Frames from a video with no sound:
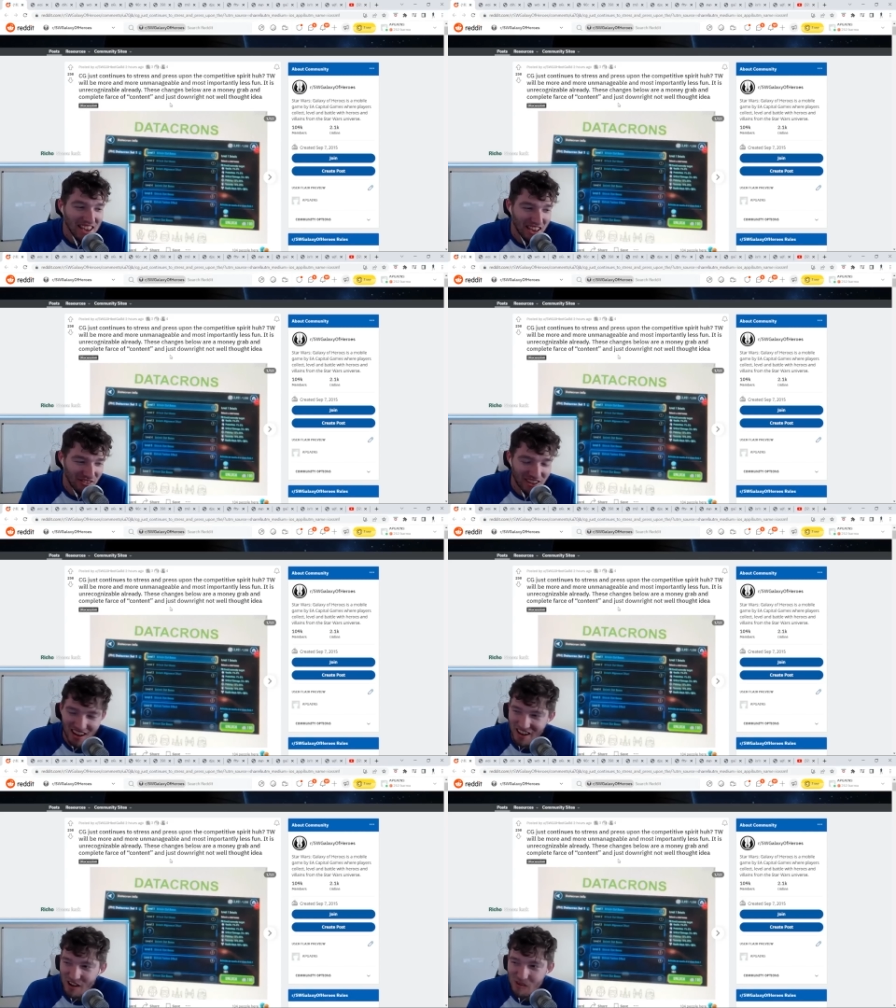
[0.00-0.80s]
If
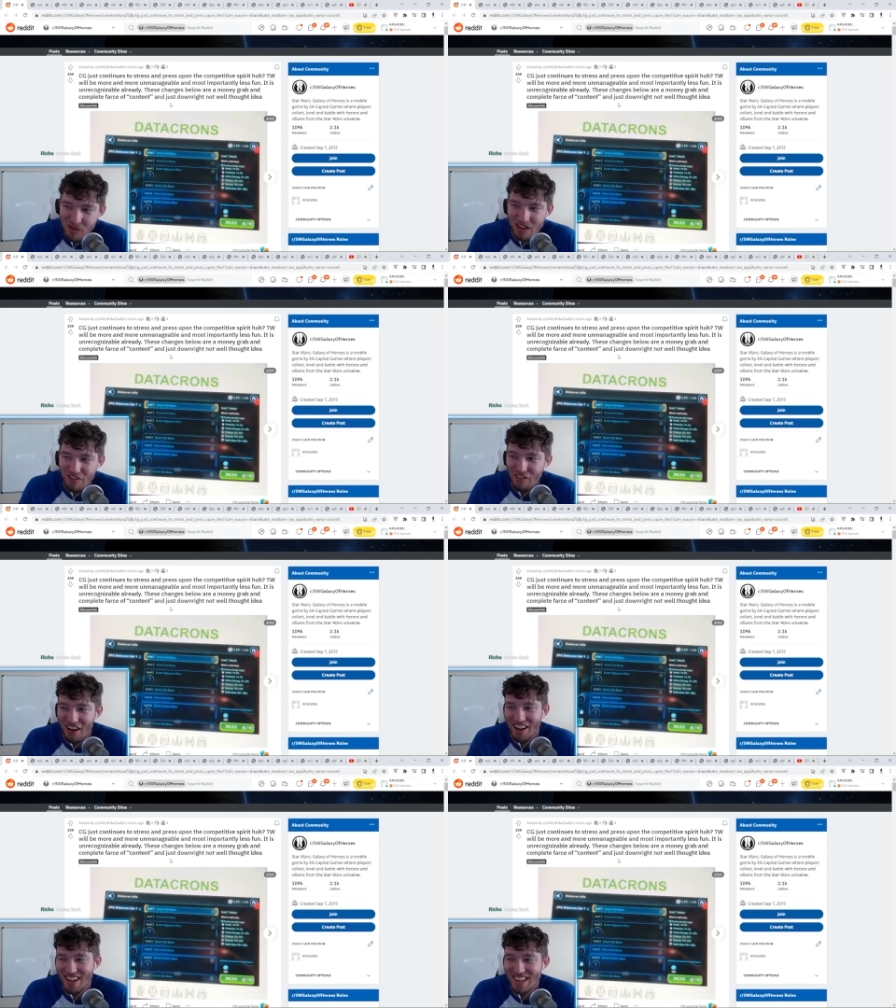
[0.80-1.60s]
not, I hope he
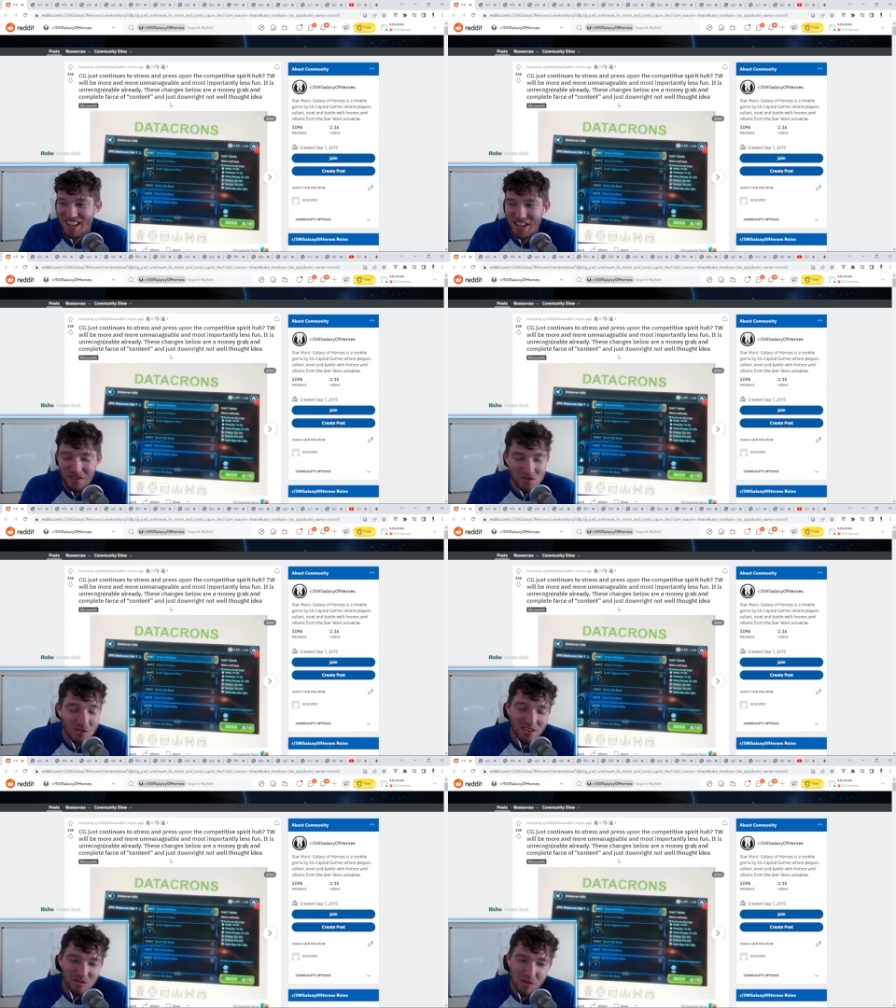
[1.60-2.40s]
fucking leaves
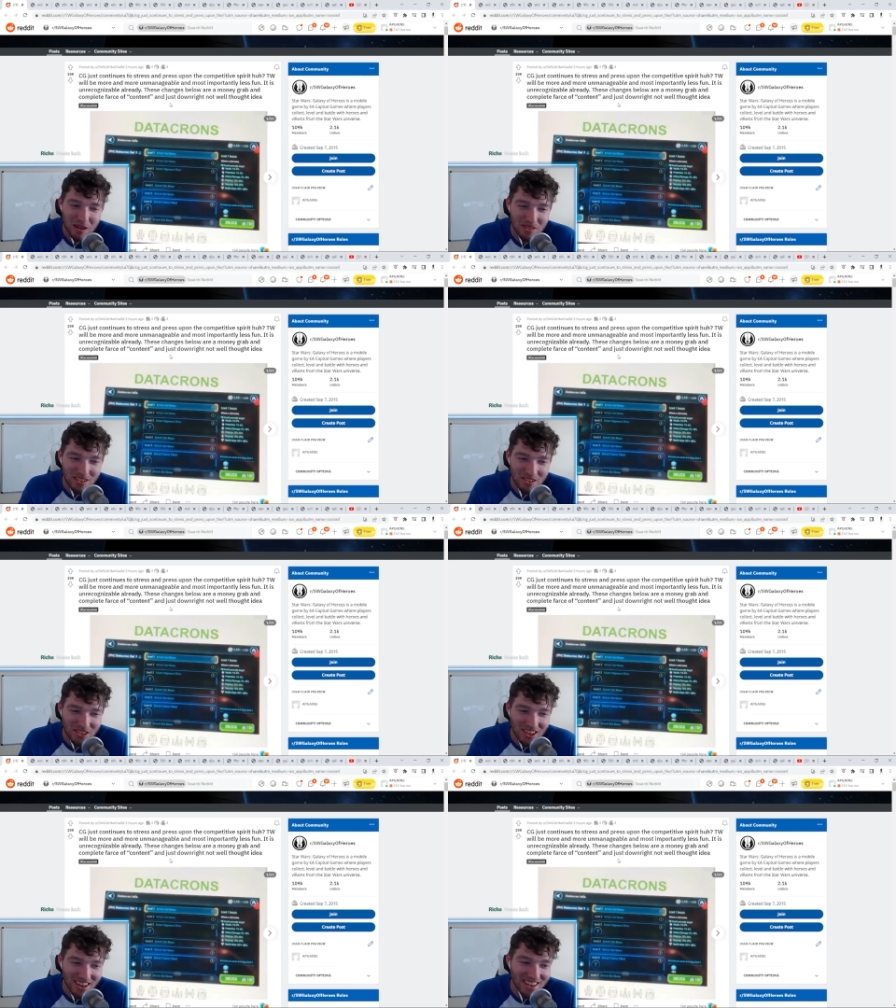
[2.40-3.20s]
for his baby,
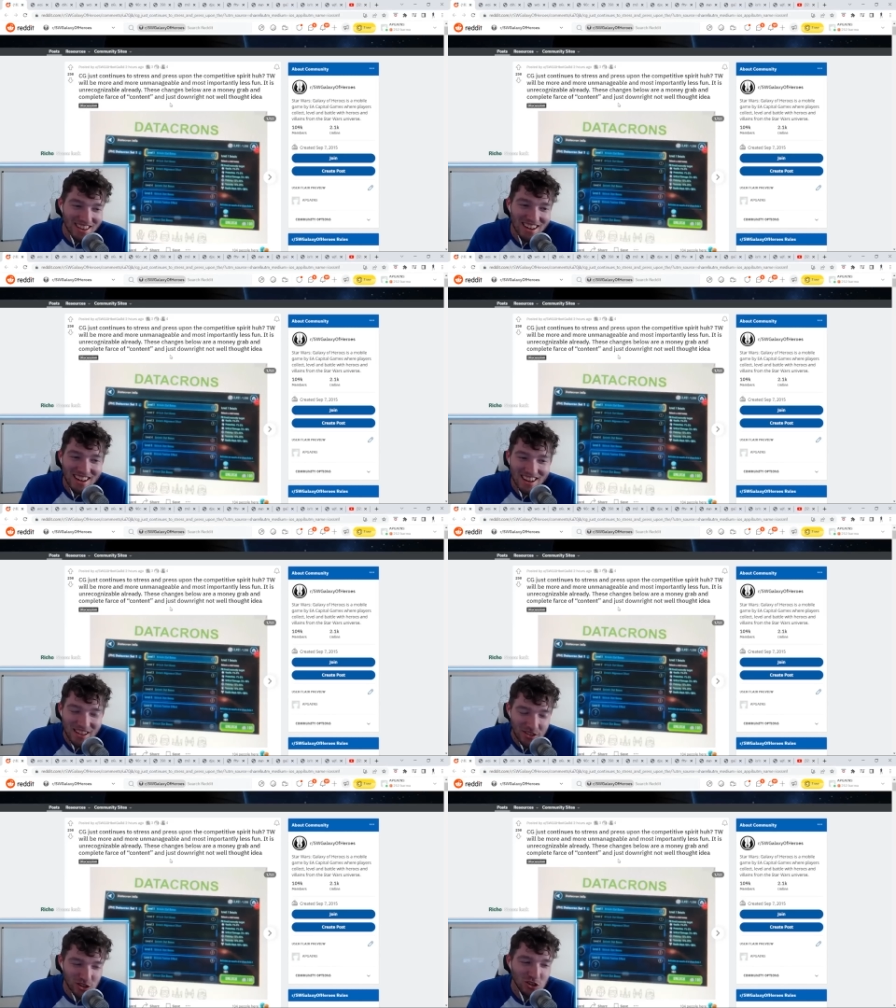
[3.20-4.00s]
dude. Like
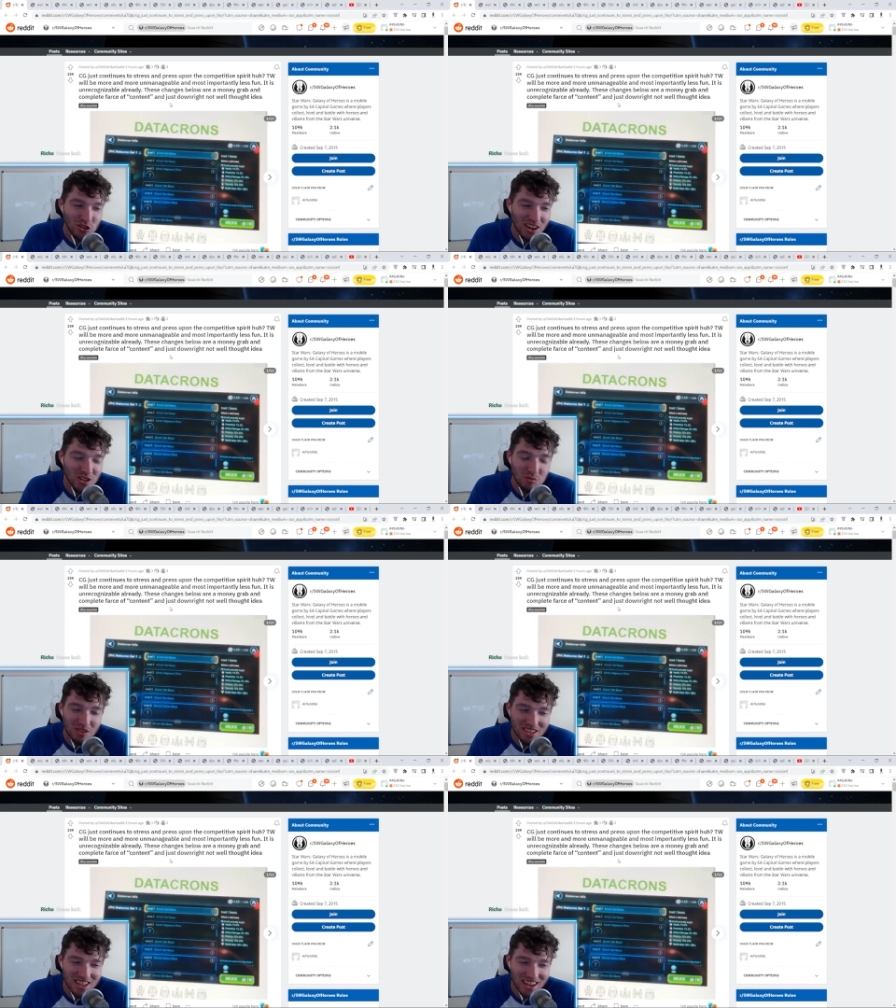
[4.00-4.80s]
the stress
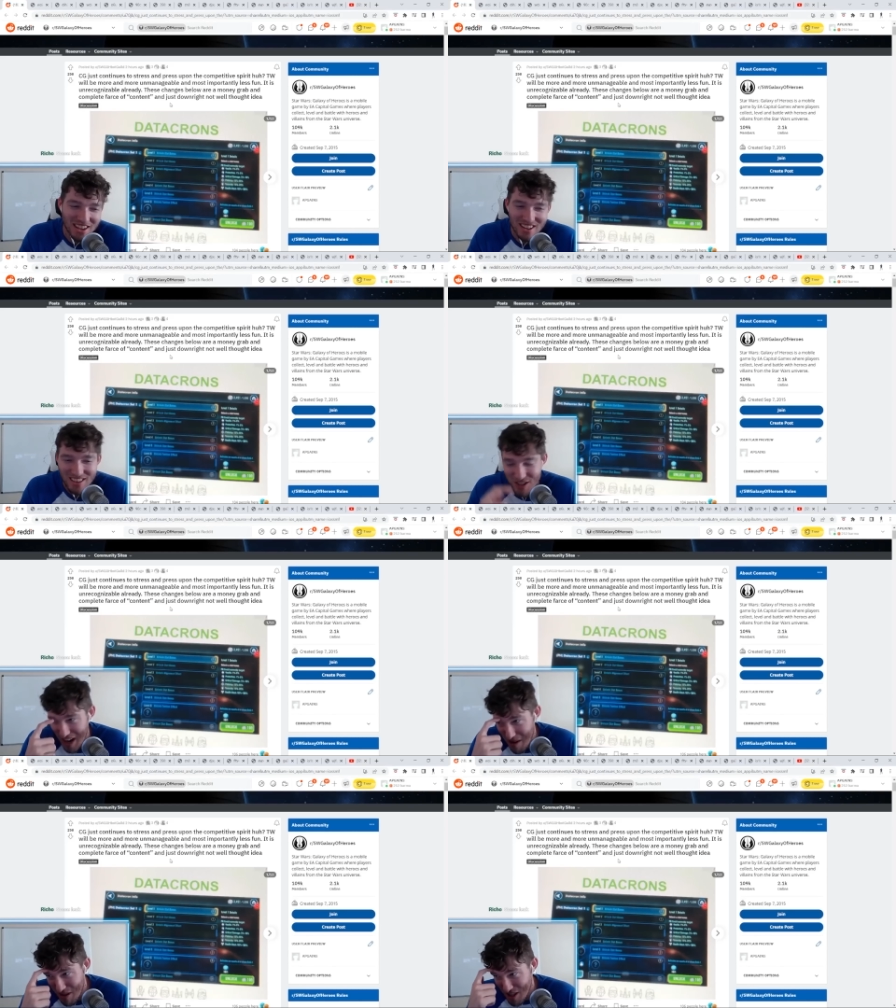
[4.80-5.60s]
is not getting. There's
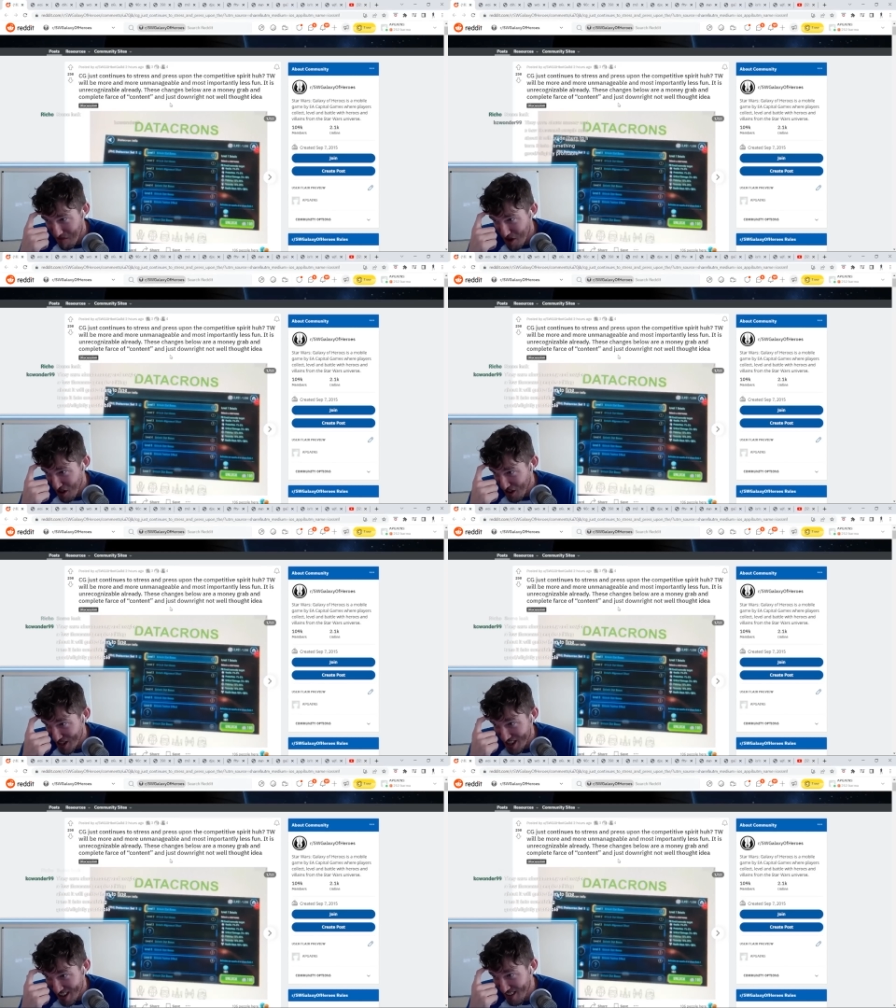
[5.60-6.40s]
got to be something better
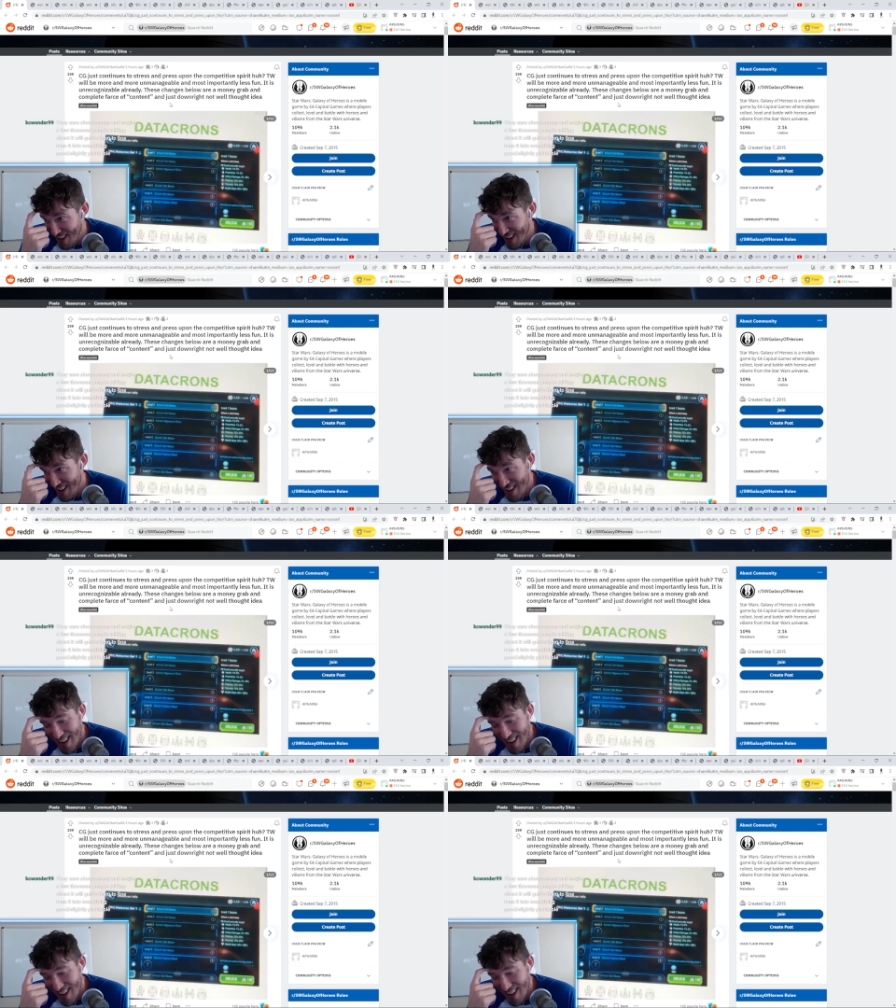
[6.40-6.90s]
out there, right?